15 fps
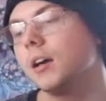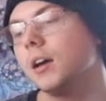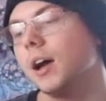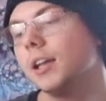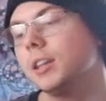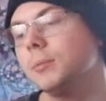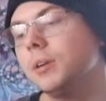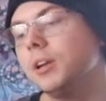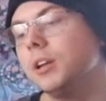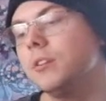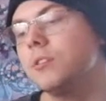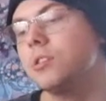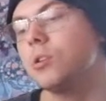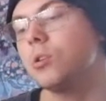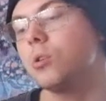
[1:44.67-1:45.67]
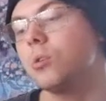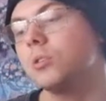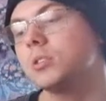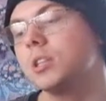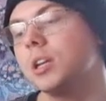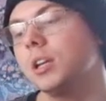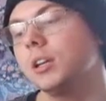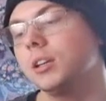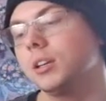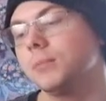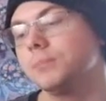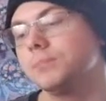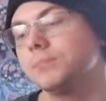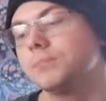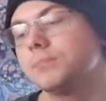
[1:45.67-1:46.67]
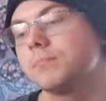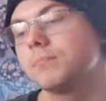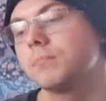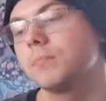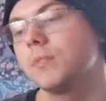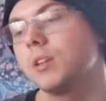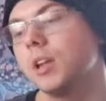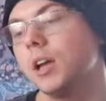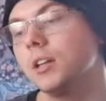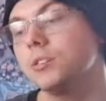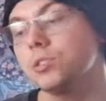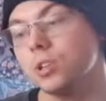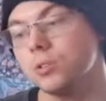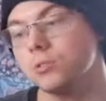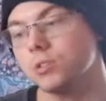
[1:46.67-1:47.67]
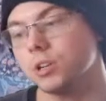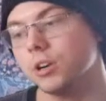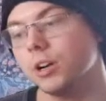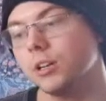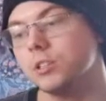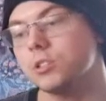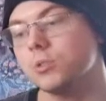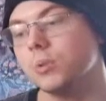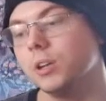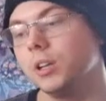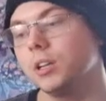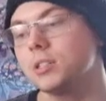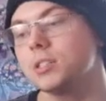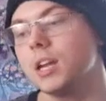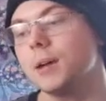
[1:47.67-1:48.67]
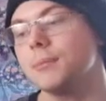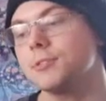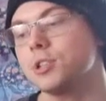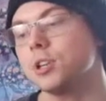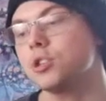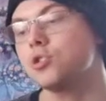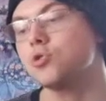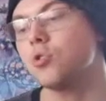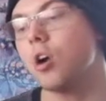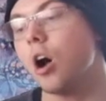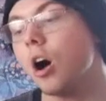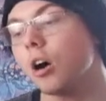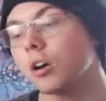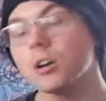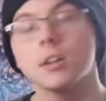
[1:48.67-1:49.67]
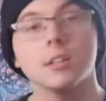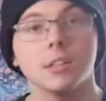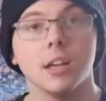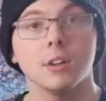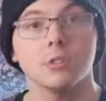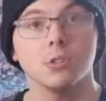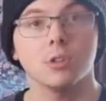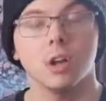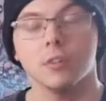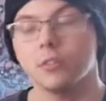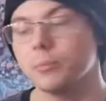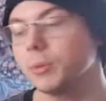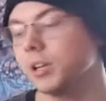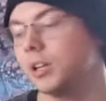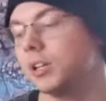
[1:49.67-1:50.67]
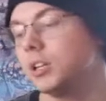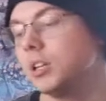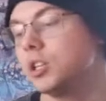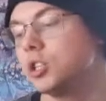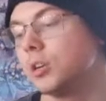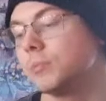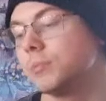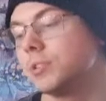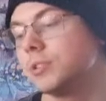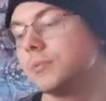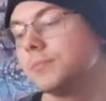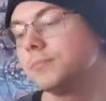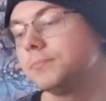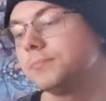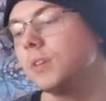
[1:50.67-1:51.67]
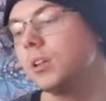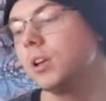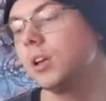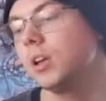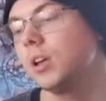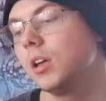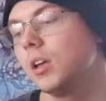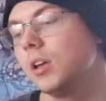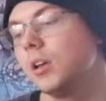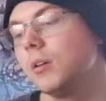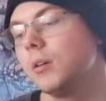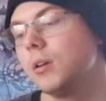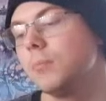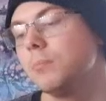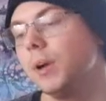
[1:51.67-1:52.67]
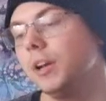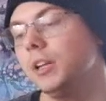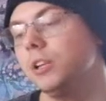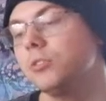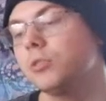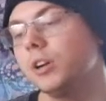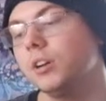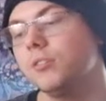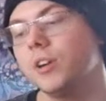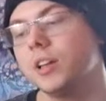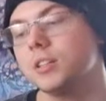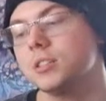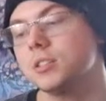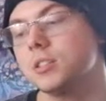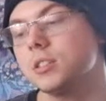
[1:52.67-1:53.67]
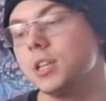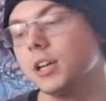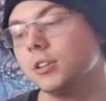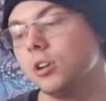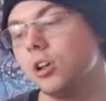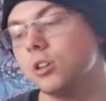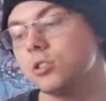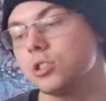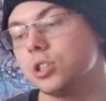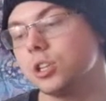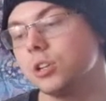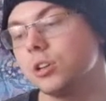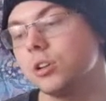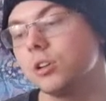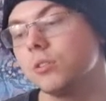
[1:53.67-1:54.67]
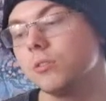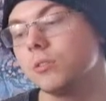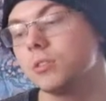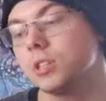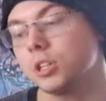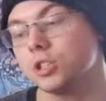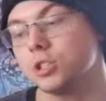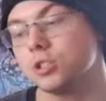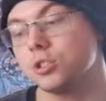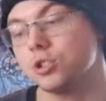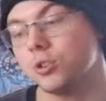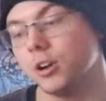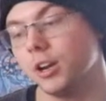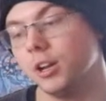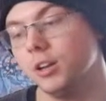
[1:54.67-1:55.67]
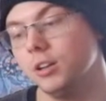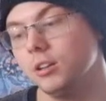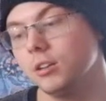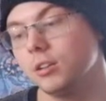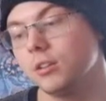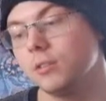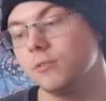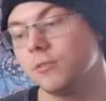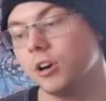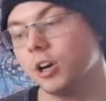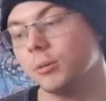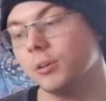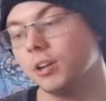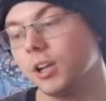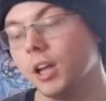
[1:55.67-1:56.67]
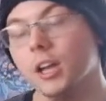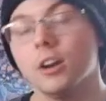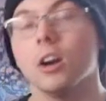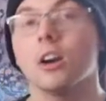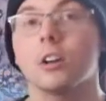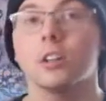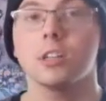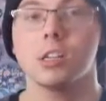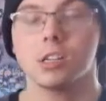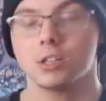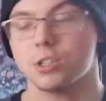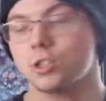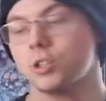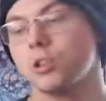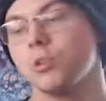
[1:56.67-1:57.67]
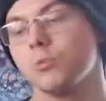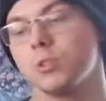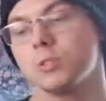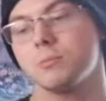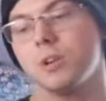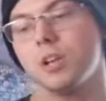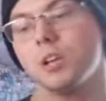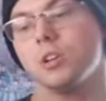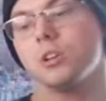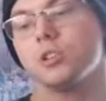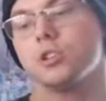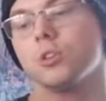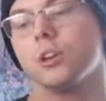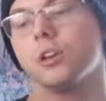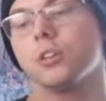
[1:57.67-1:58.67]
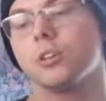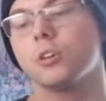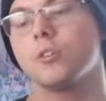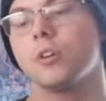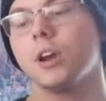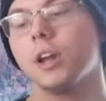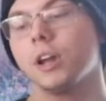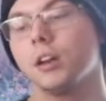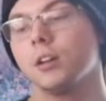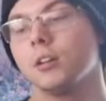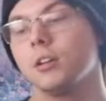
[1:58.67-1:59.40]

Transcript: At the beginning of the Old Kingdom, and Zoser and his queen established a strong central government in Egypt. Many great advances in technology, such as trade, farming, and architecture, was made during their reign.